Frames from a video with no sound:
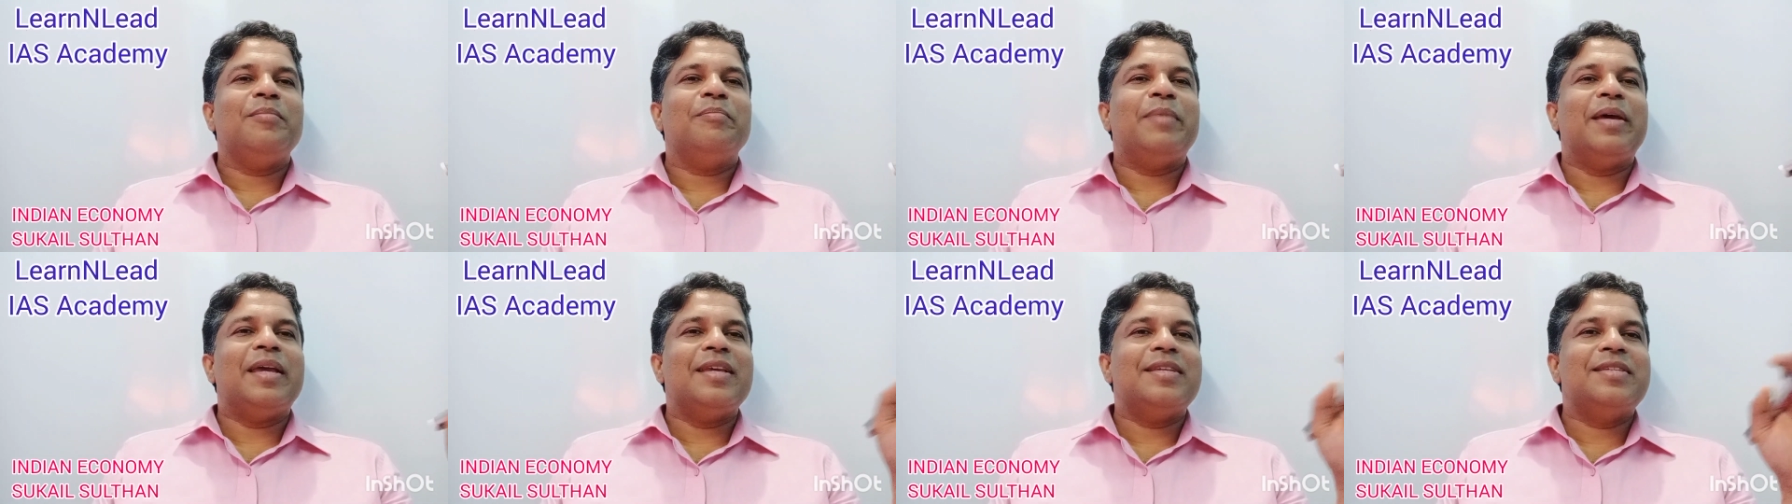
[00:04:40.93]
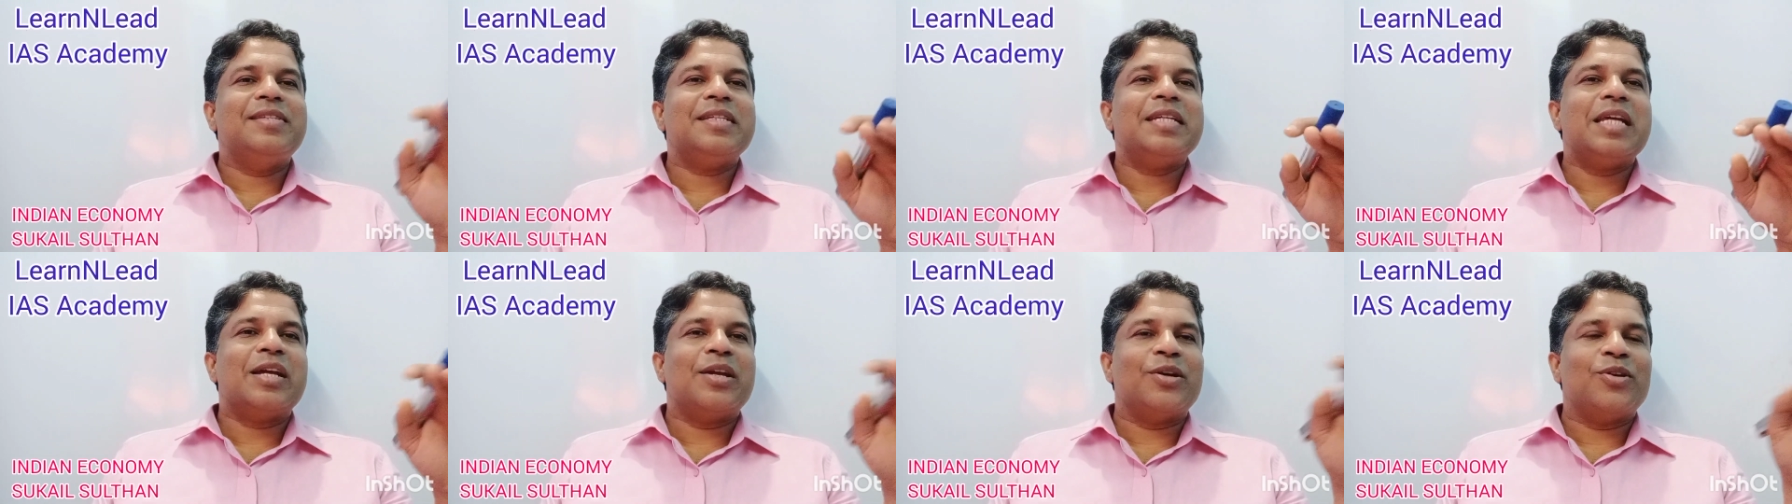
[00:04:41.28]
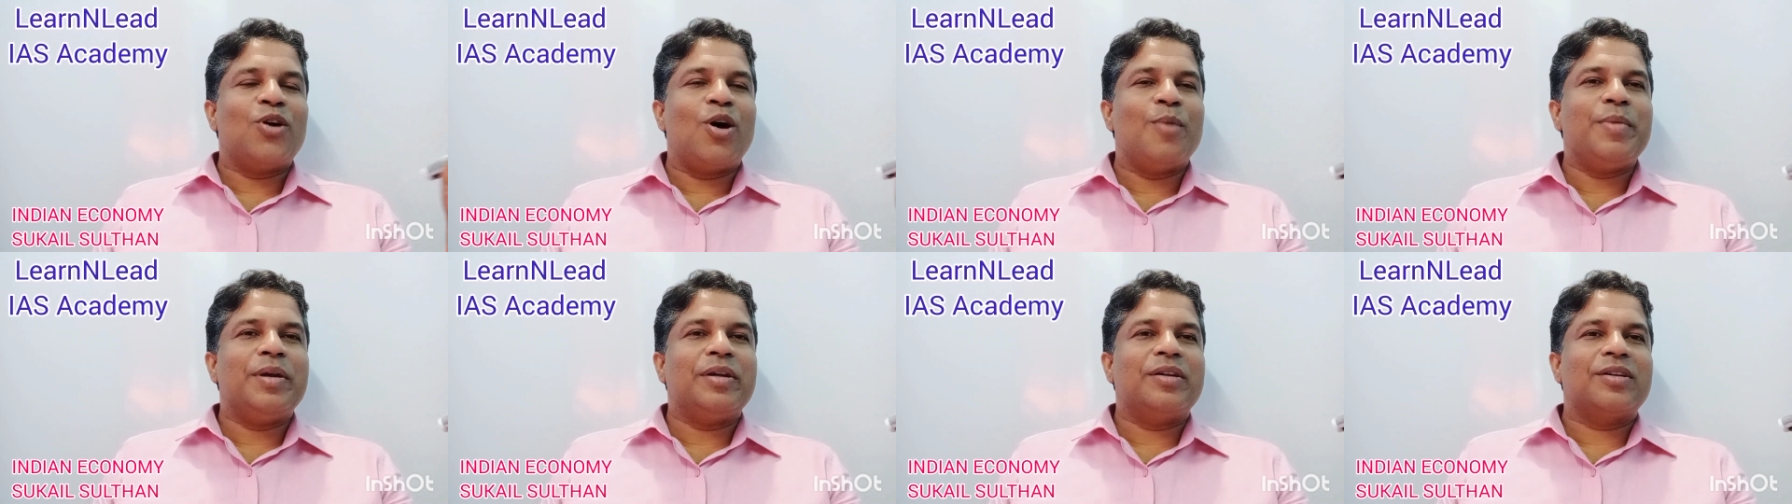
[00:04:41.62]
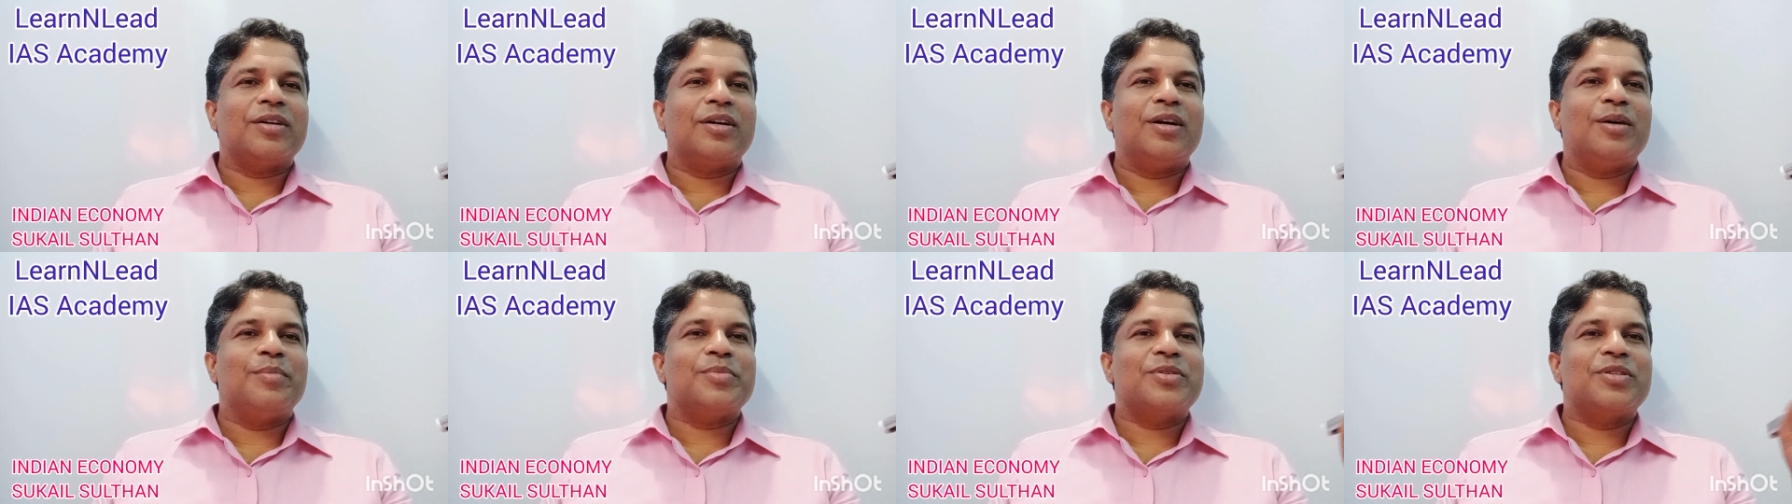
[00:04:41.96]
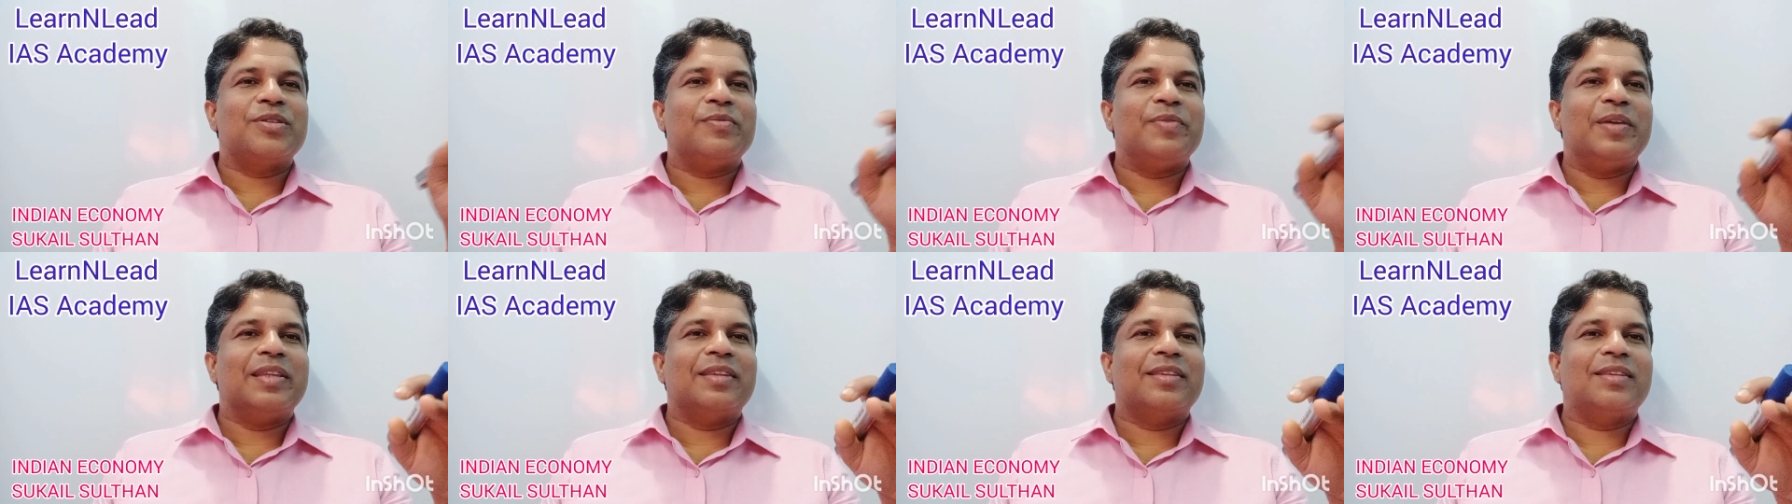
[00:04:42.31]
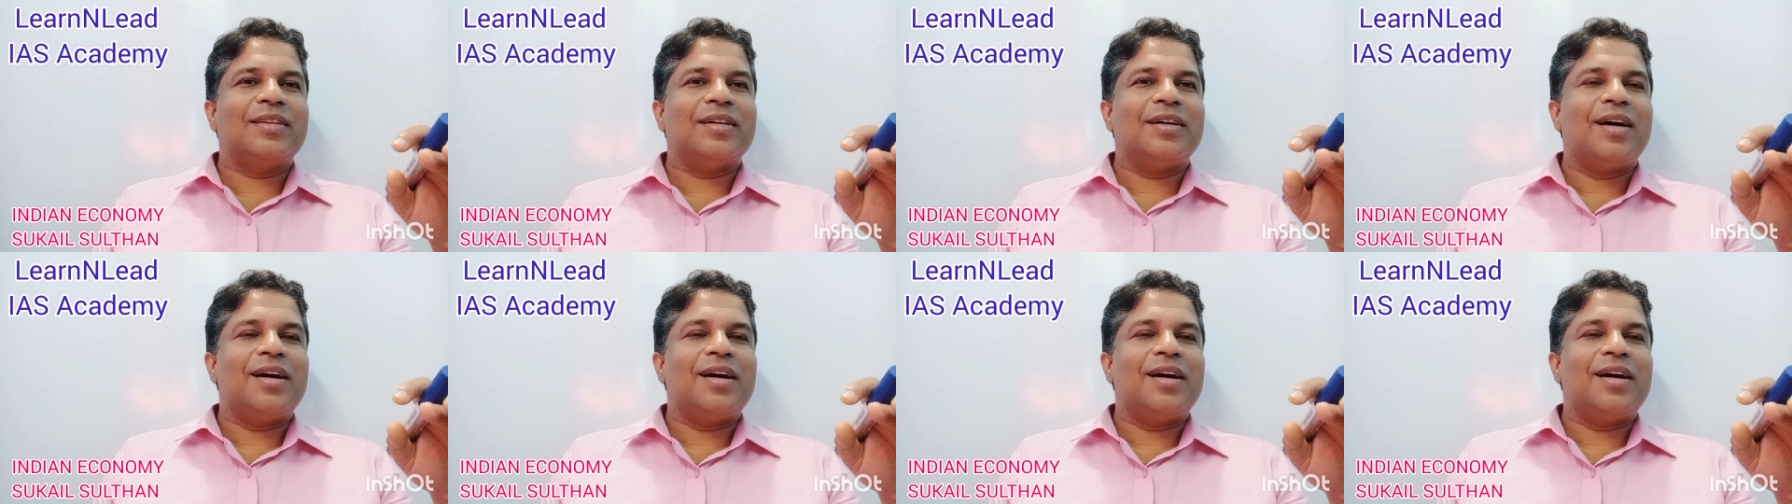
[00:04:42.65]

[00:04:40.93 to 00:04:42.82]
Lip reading: basic economic terms with